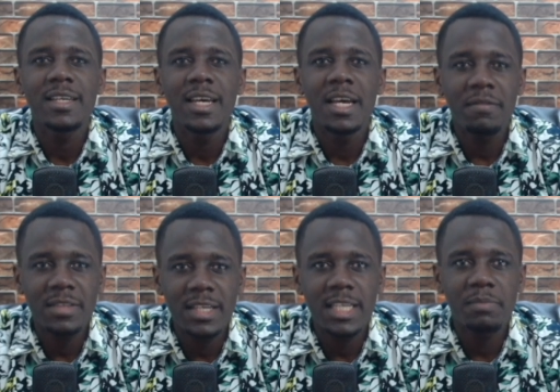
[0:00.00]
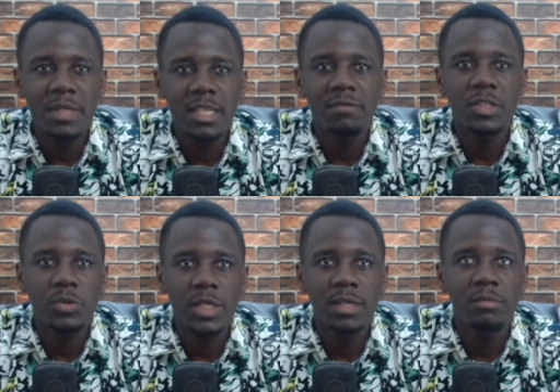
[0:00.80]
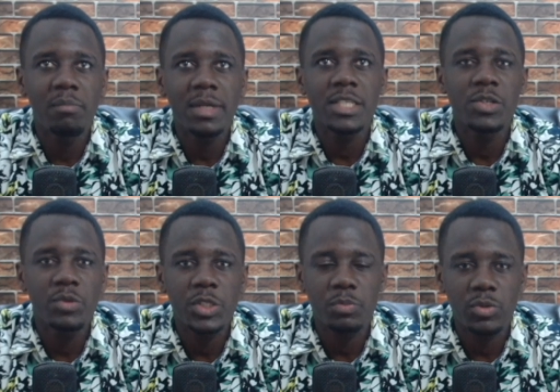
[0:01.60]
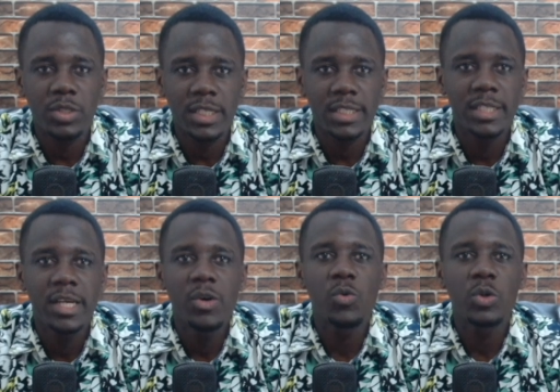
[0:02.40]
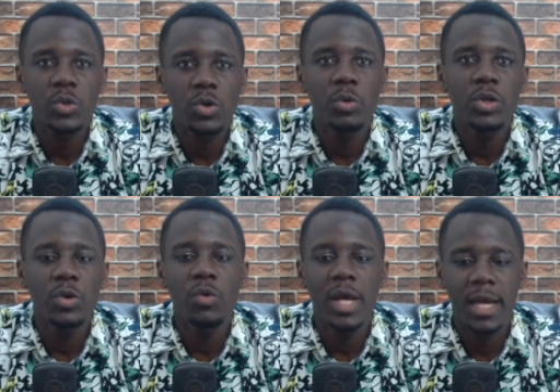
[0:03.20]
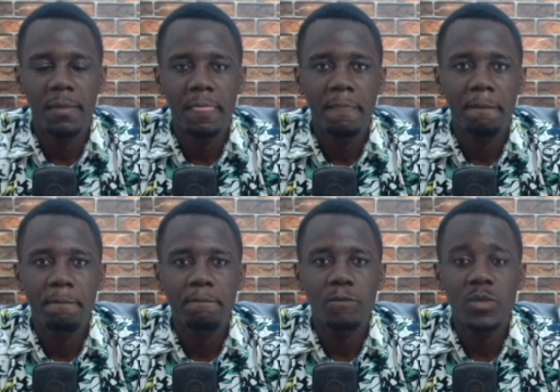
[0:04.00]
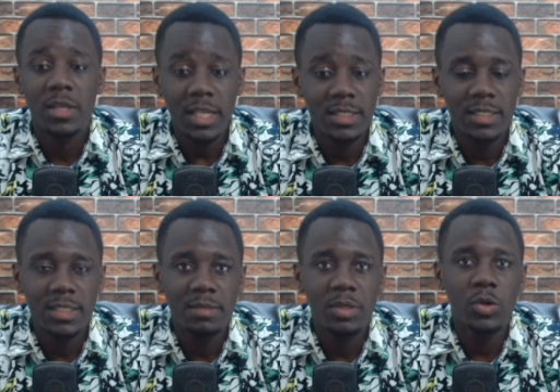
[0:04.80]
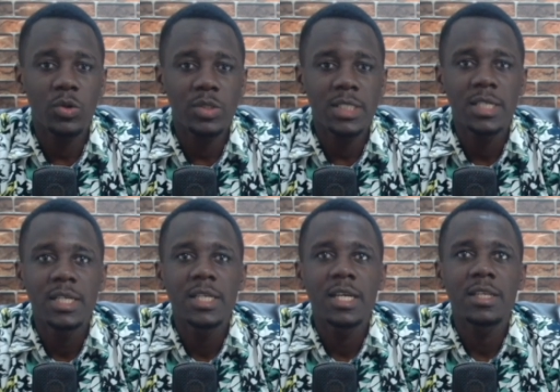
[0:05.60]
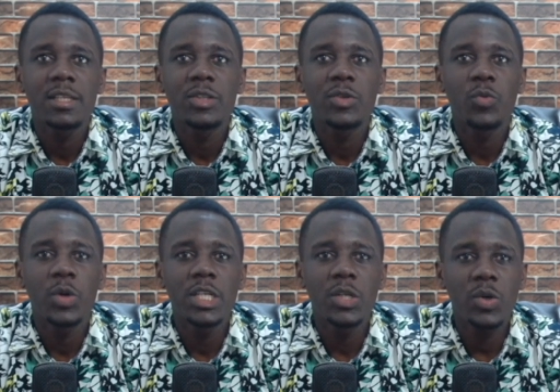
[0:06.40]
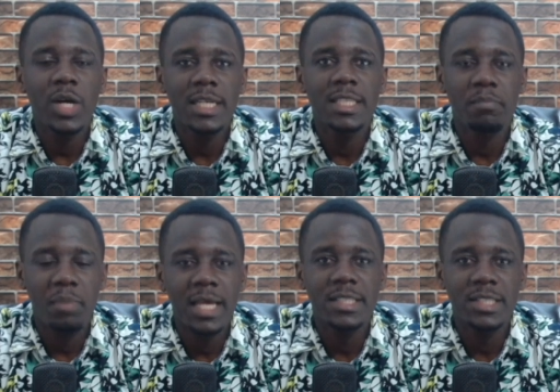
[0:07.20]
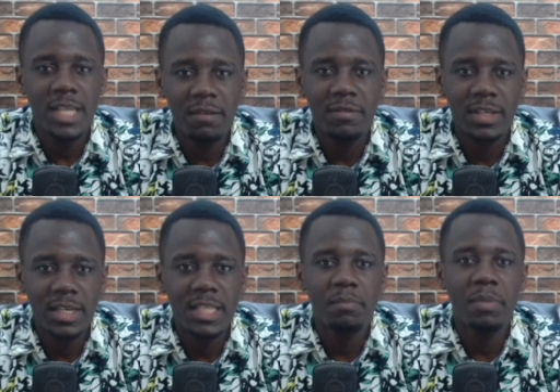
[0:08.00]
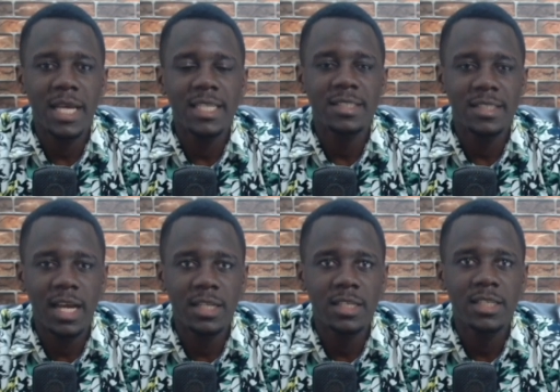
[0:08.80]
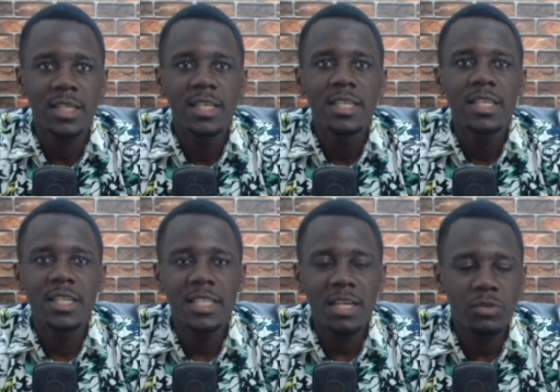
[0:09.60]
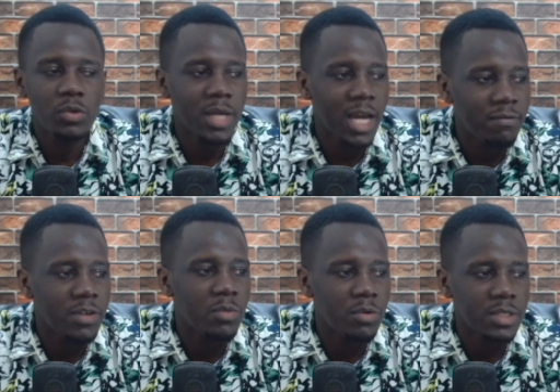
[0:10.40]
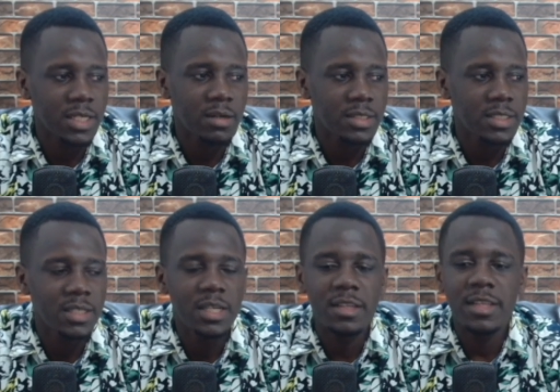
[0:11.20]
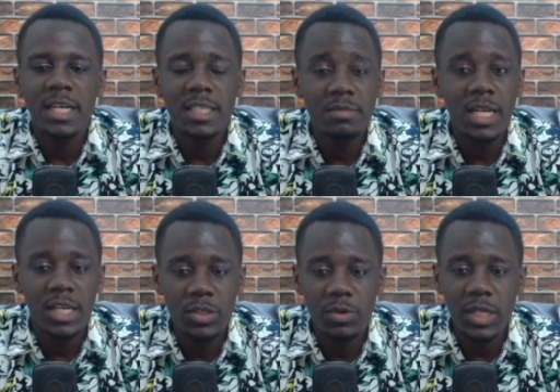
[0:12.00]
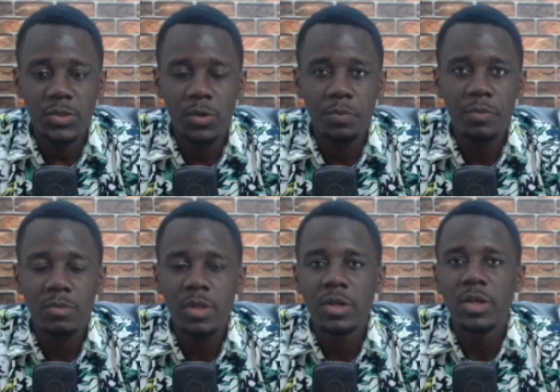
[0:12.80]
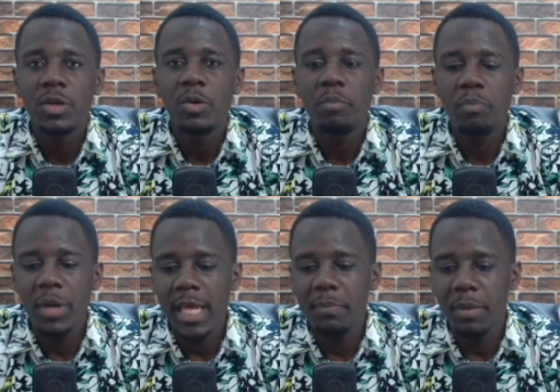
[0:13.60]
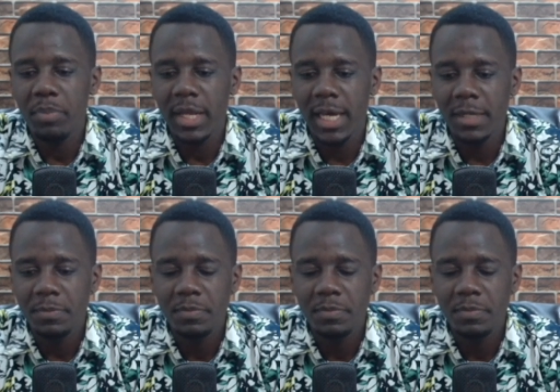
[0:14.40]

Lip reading: everything has been given to him, but he knew this project was going nowhere. That's it. Because when you look at the players he's having and the players has signed, he deserves to be having more results than teams like Newcastle. Player per player,